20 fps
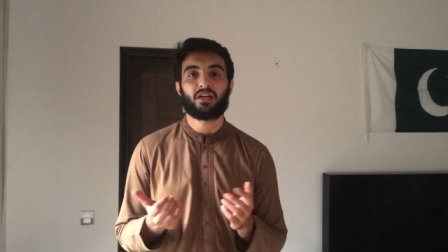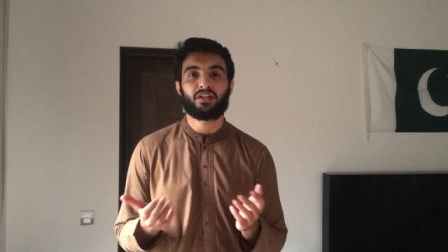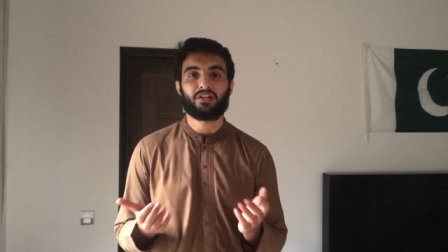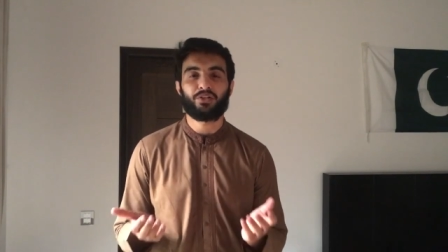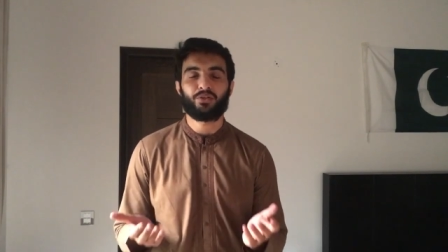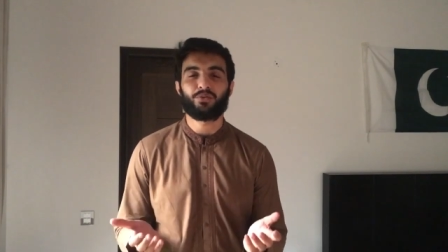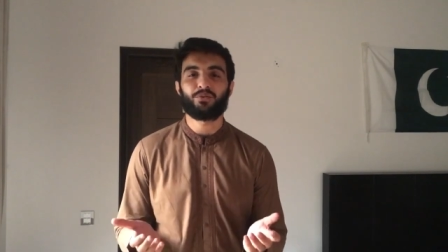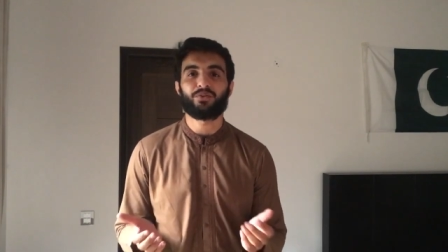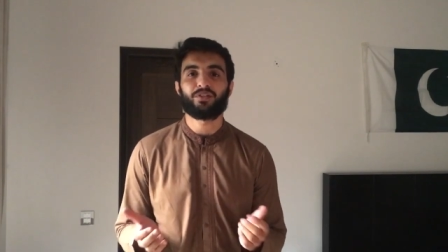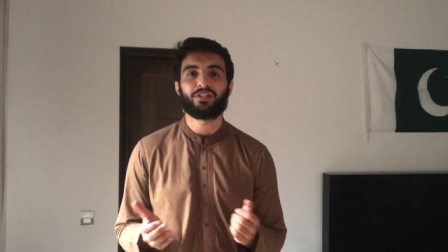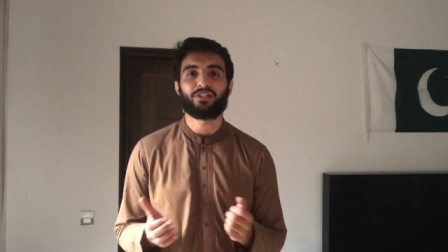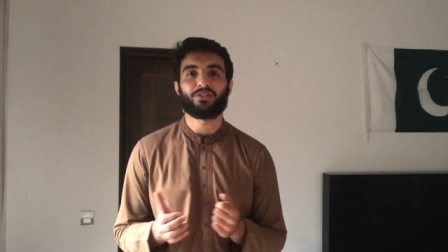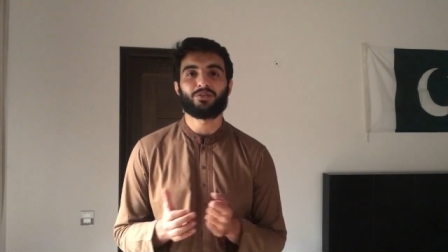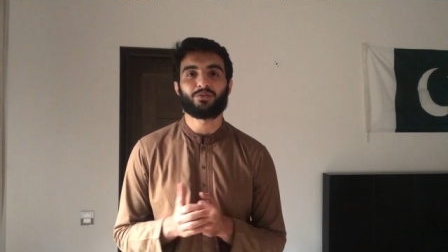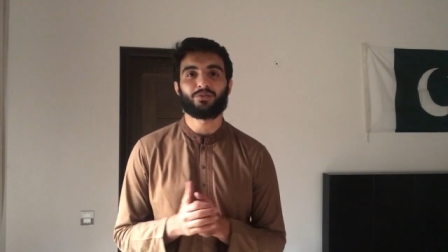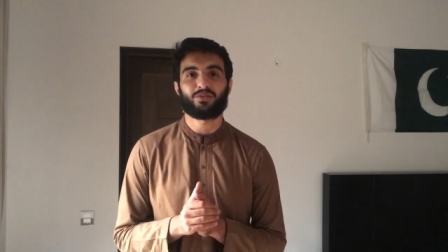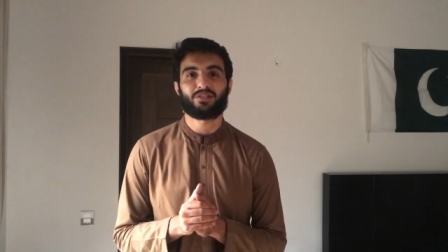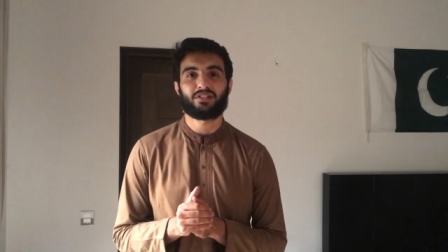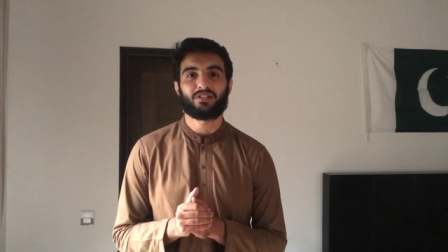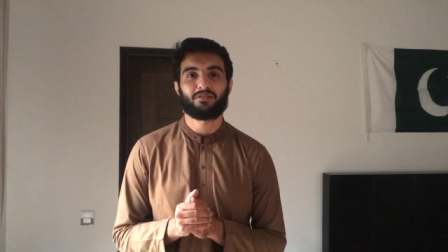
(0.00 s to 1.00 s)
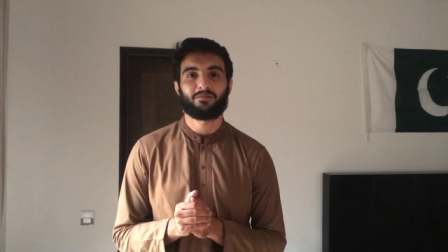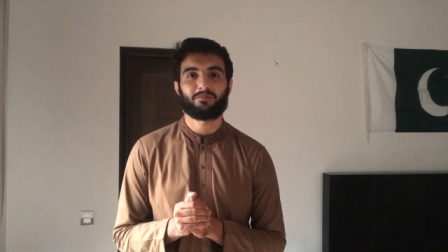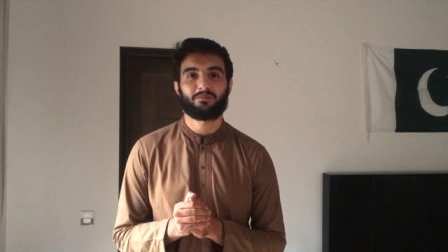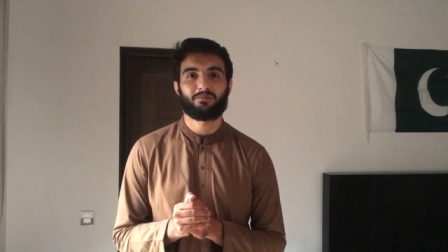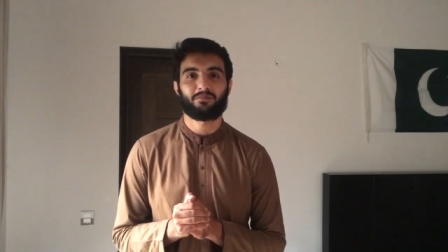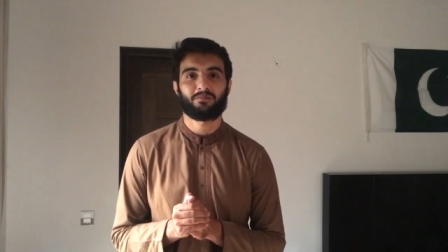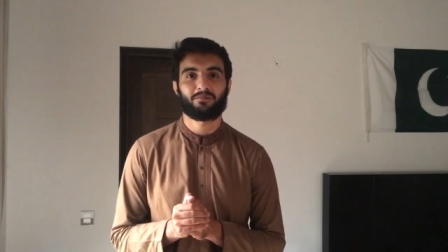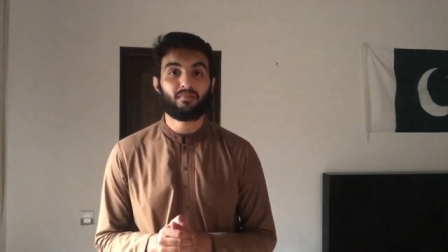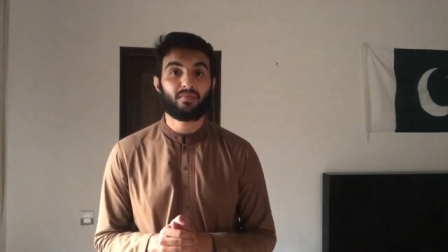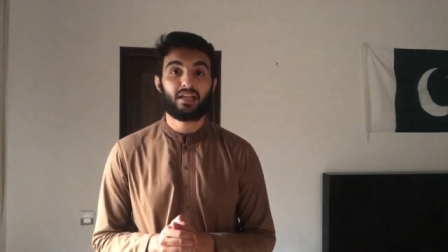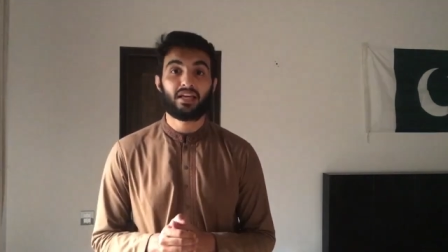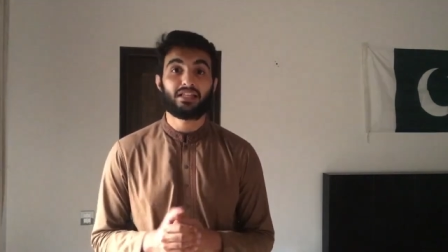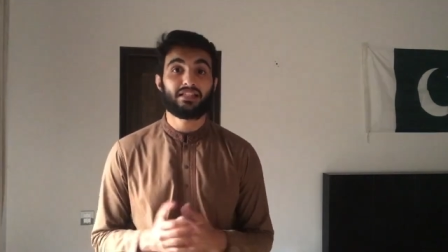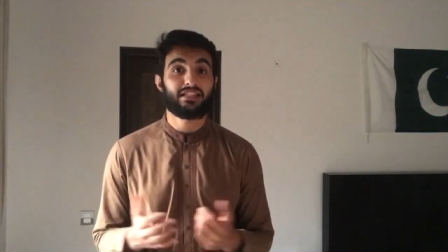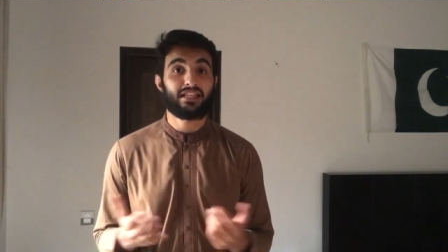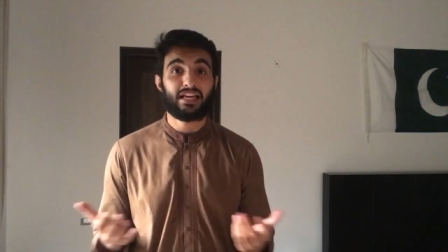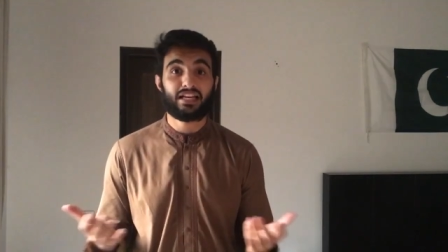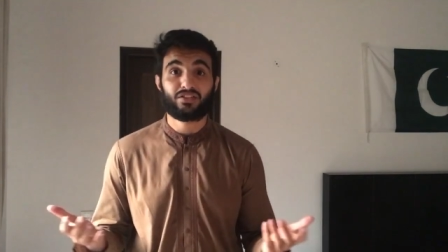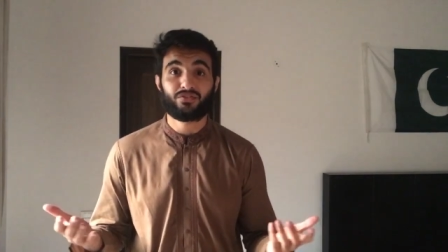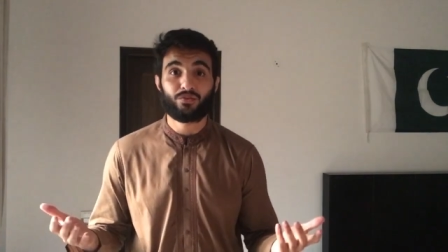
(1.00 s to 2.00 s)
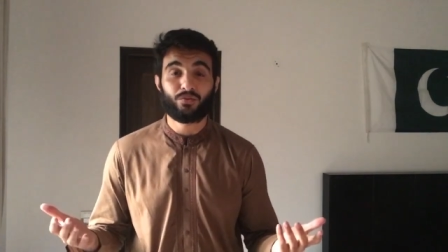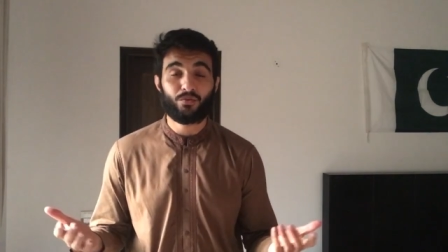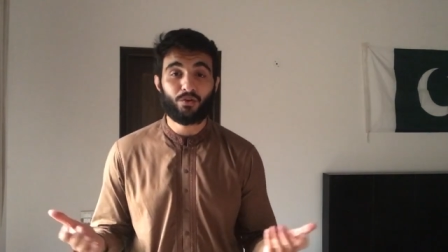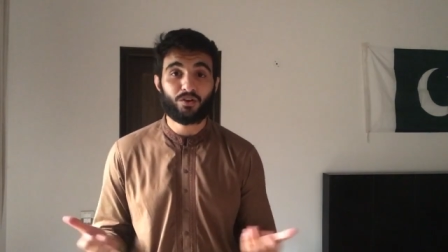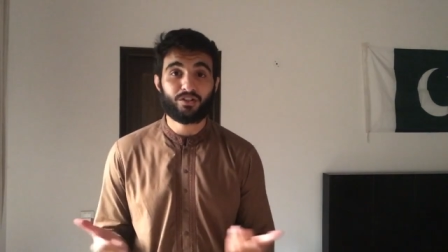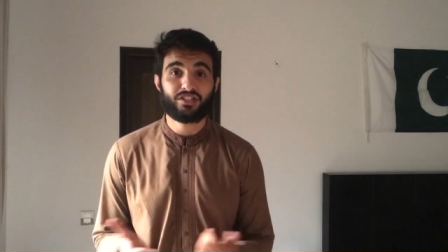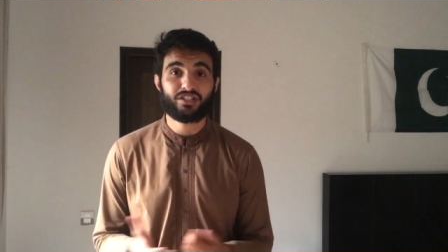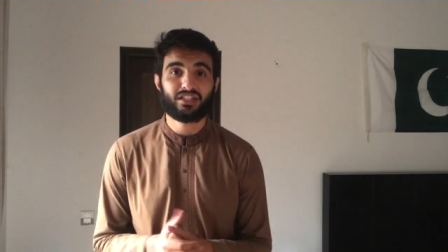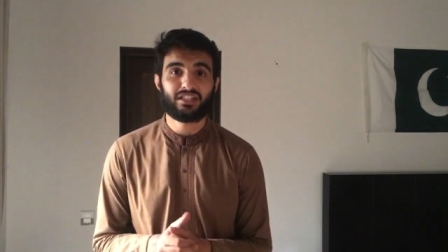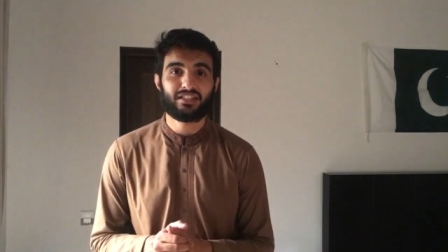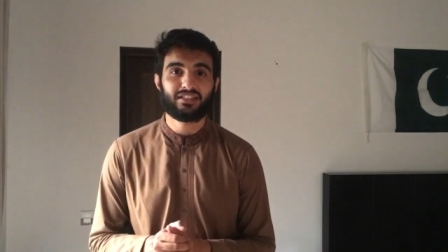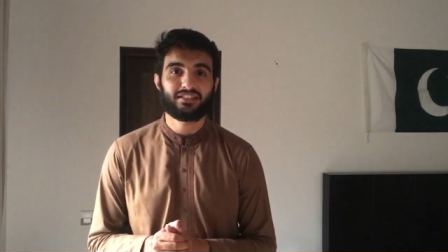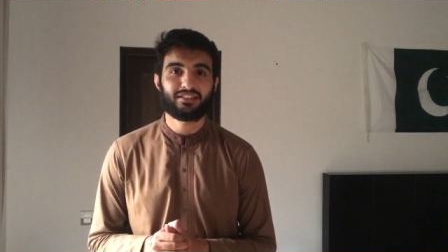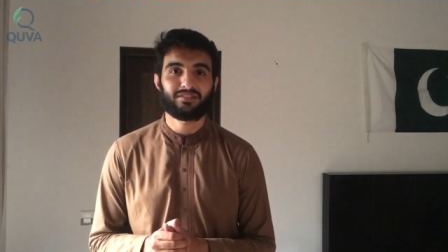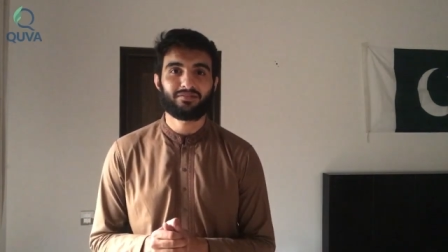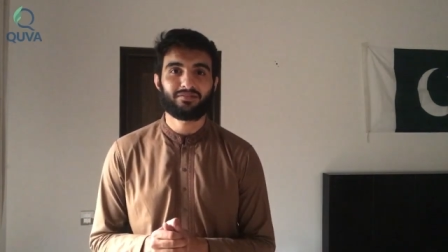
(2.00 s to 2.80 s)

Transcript: our new videos. Thanks for watching.